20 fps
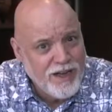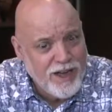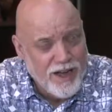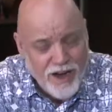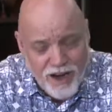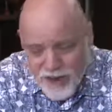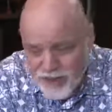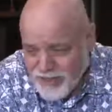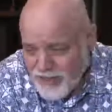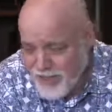
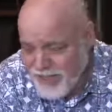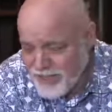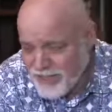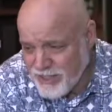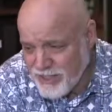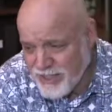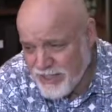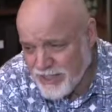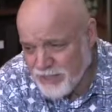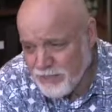Our
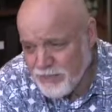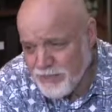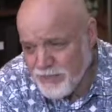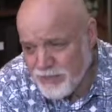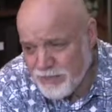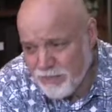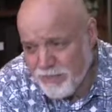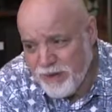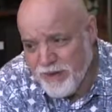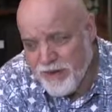nation has been
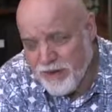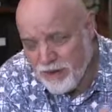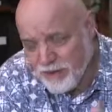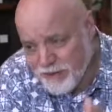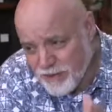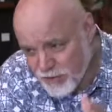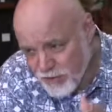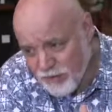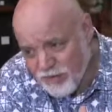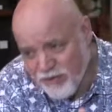spared
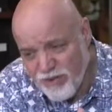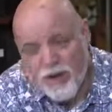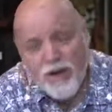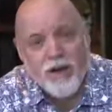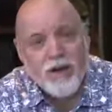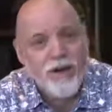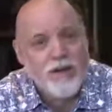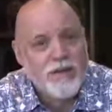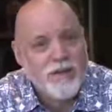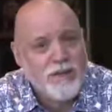so far.